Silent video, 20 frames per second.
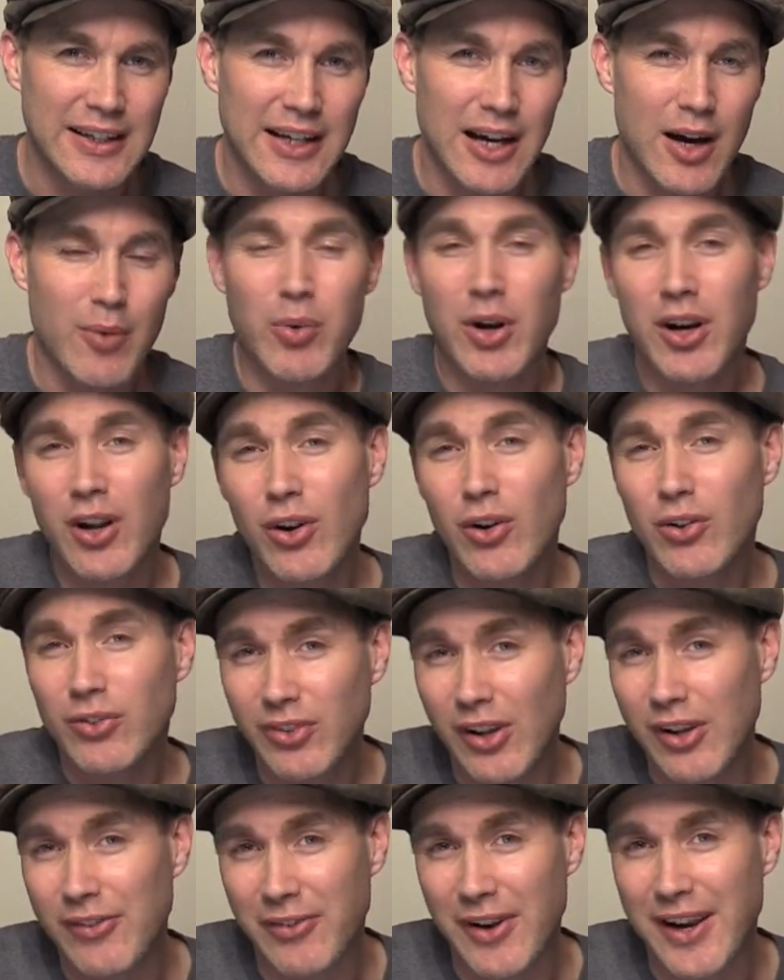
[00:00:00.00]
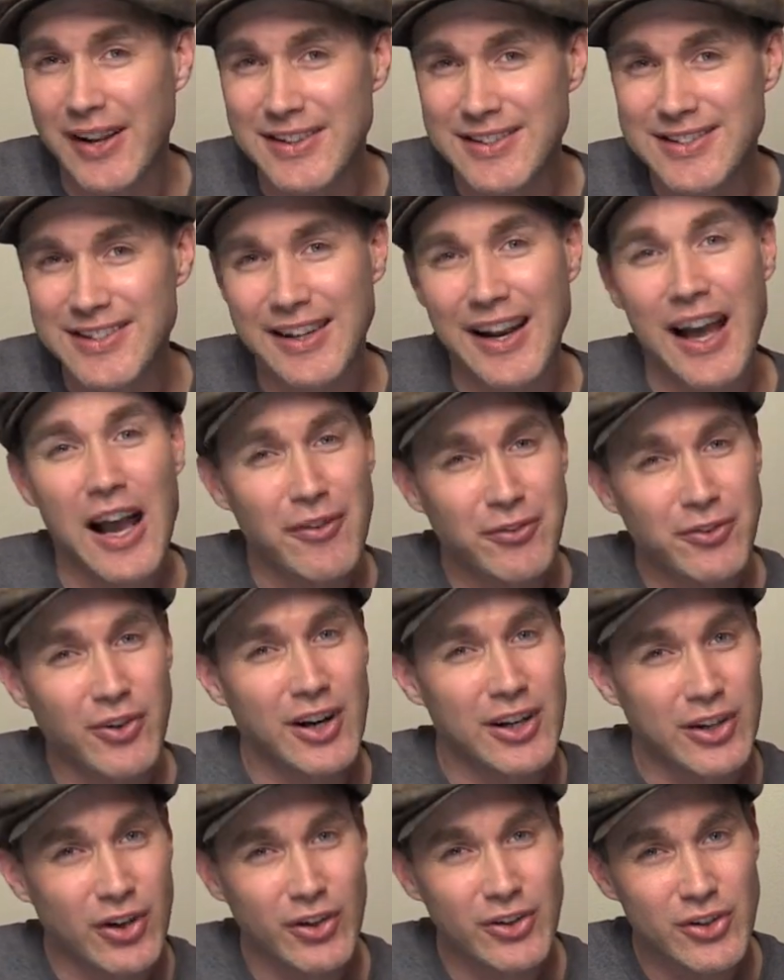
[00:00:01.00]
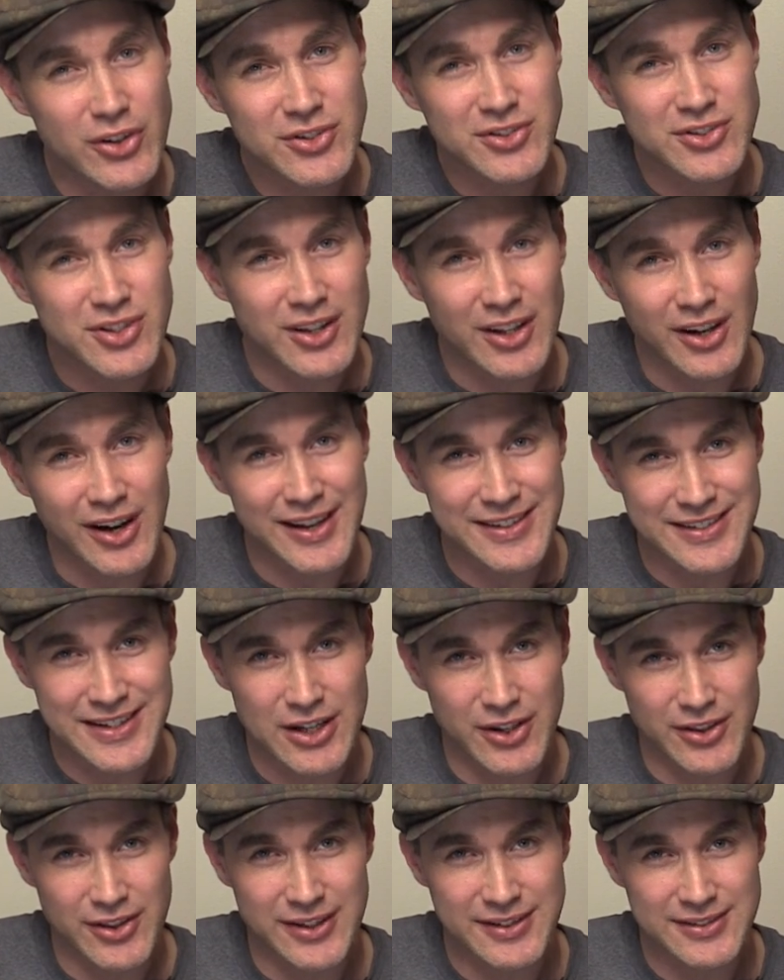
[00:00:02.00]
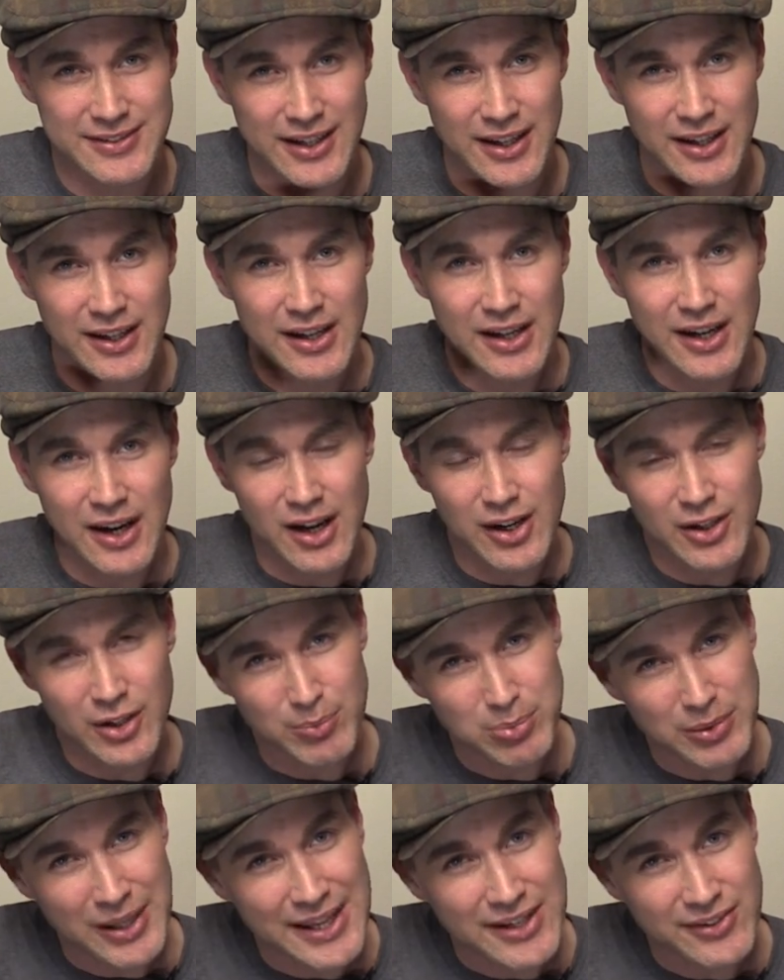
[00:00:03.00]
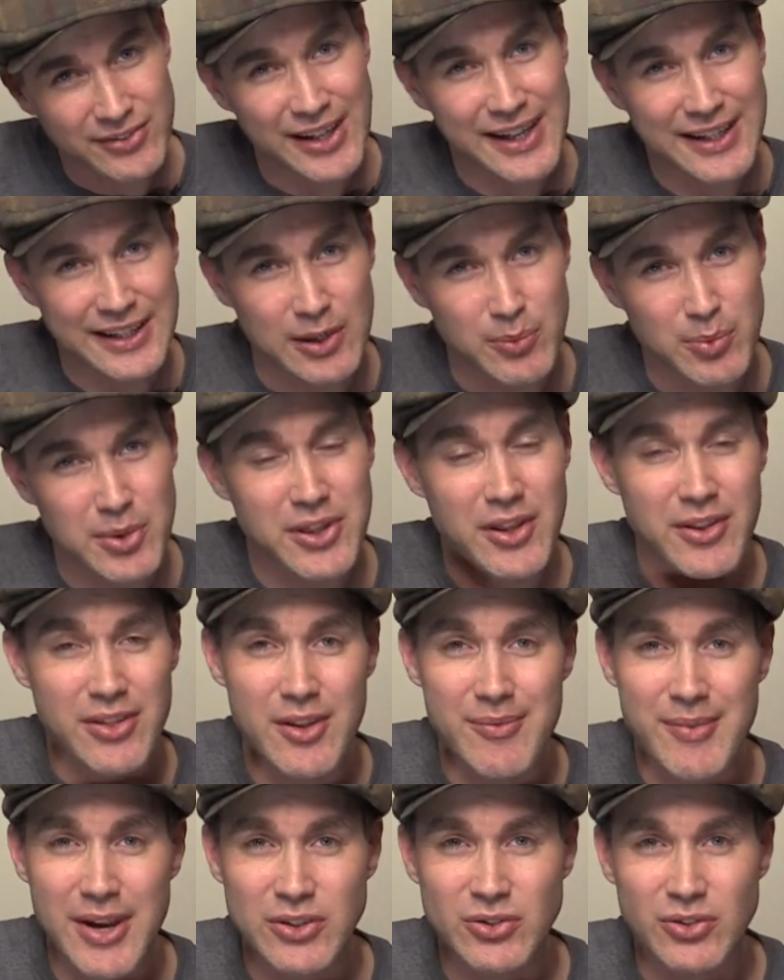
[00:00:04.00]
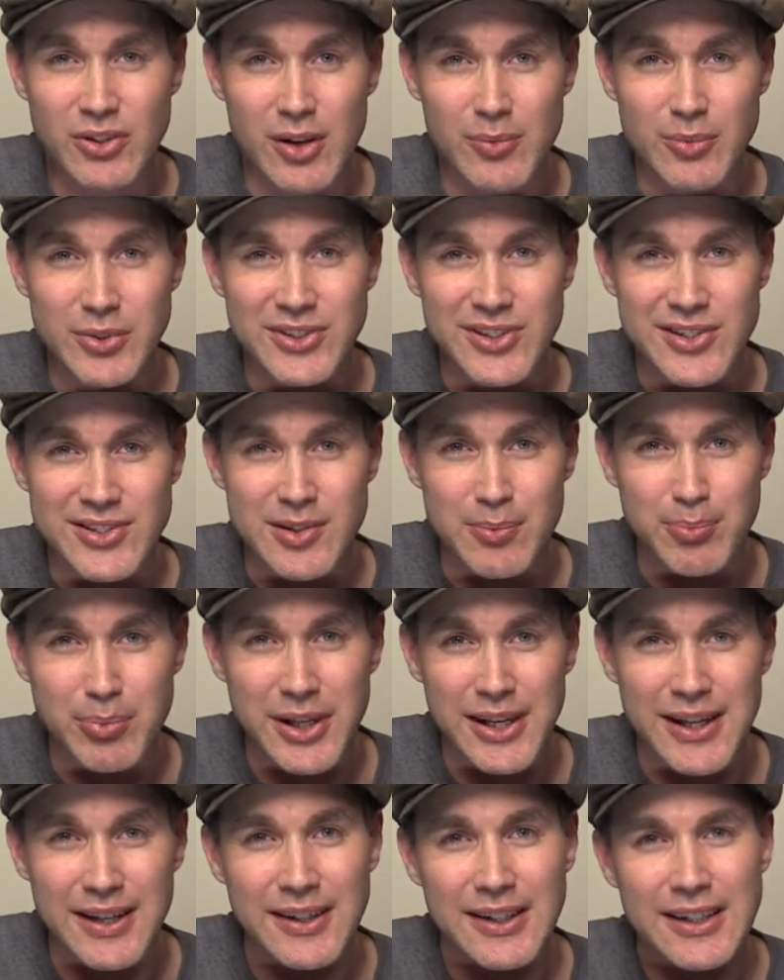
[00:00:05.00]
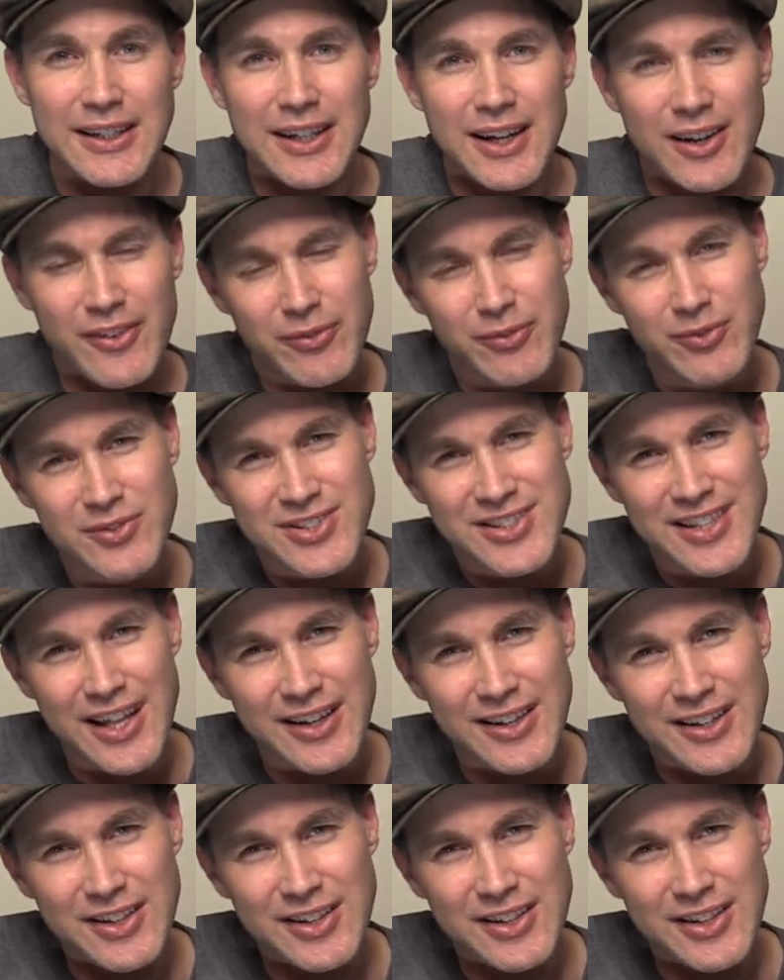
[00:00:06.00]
And what I also found is that after I got used to the idea that I could play exactly with it and the metronome would disappear, I've started